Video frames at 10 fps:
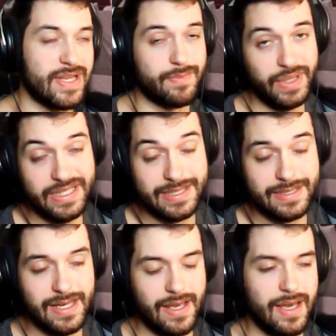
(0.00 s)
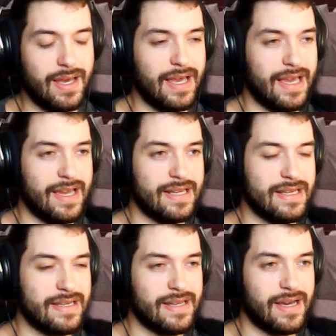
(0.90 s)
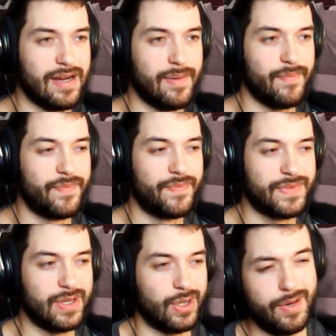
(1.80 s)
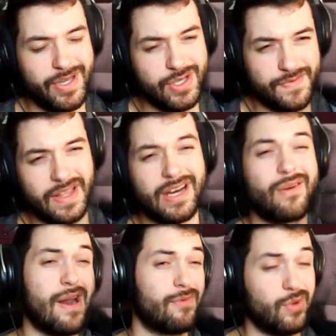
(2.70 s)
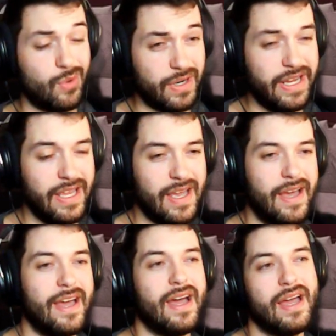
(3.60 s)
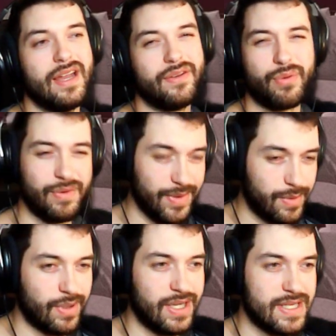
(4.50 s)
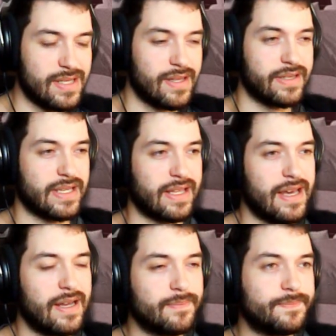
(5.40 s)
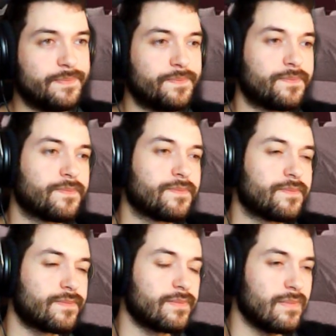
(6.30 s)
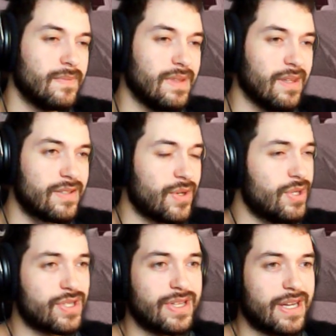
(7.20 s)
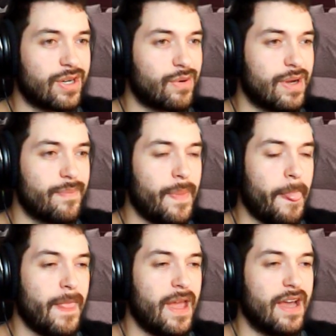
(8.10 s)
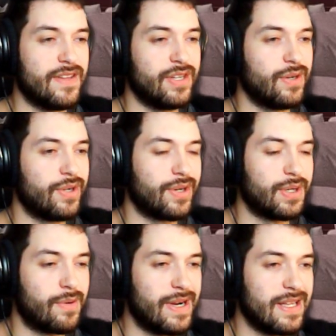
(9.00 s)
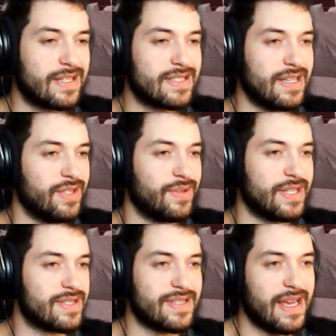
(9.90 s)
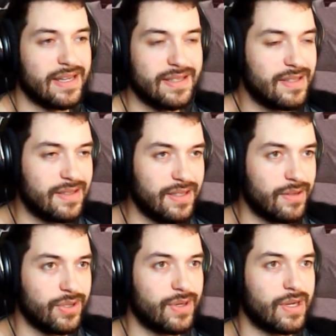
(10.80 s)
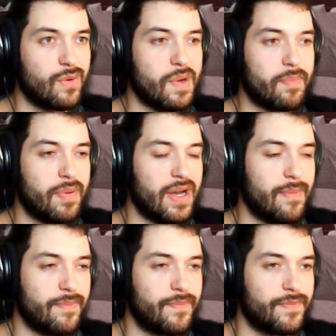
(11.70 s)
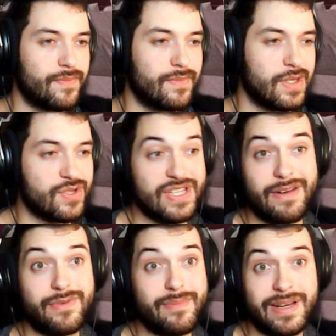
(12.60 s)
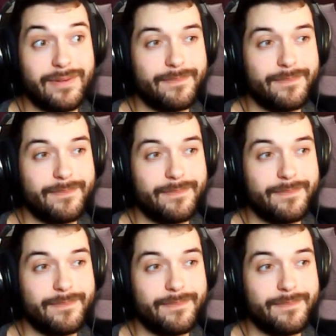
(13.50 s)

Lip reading: beast, and they're going to be used for like Crown of Glory and 3v3s and things like that. So you just click on Grim, and then you go to your hero relics, and you can you can equip your set from there.